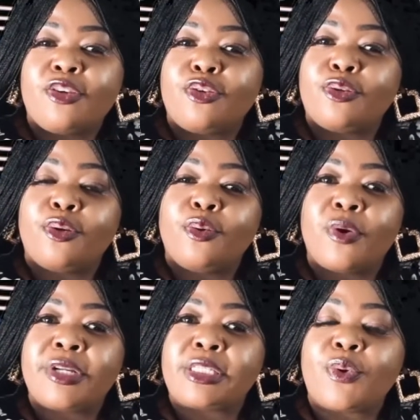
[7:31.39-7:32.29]
you don't know
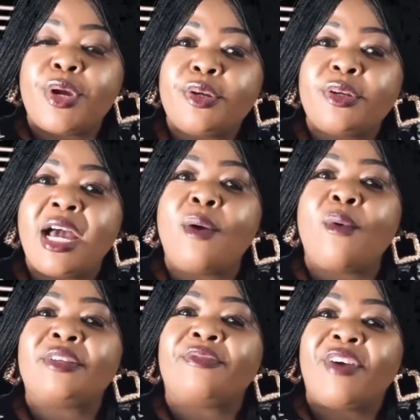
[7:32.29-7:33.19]
what is going on, I
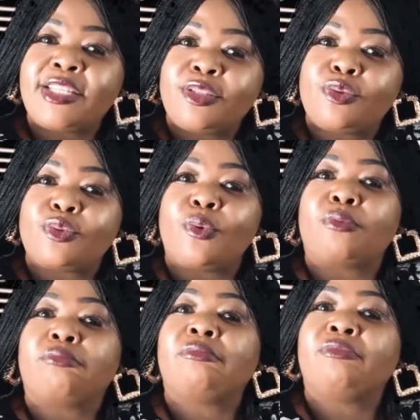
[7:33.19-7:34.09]
will advise you
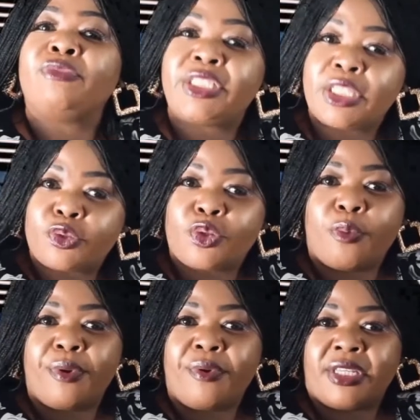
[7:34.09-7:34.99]
to reach out to your
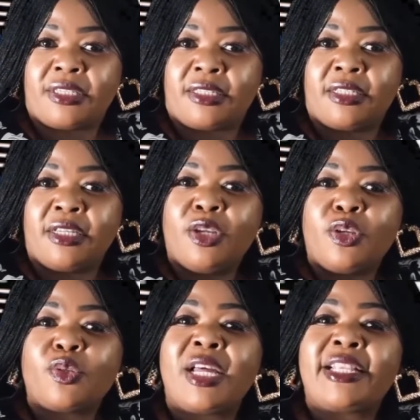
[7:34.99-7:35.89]
parents
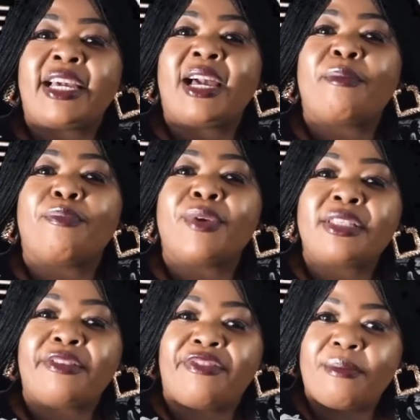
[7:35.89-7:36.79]
so that they can bring
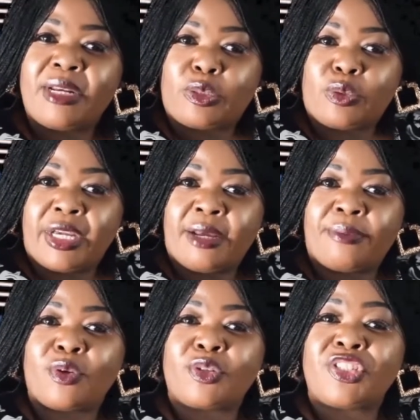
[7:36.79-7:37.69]
the family together,
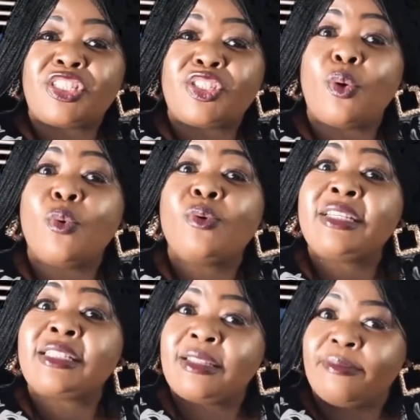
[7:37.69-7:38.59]
because she's your only
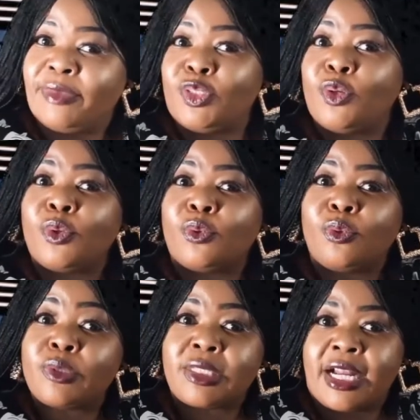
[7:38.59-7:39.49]
sibling. You don't want to
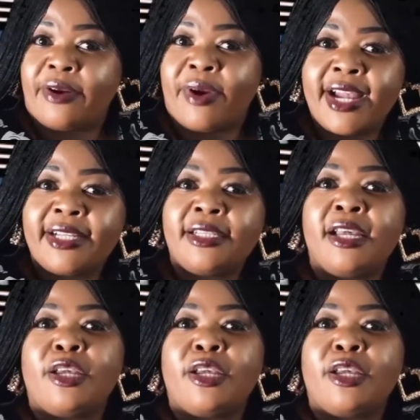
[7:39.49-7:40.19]
lose her, right?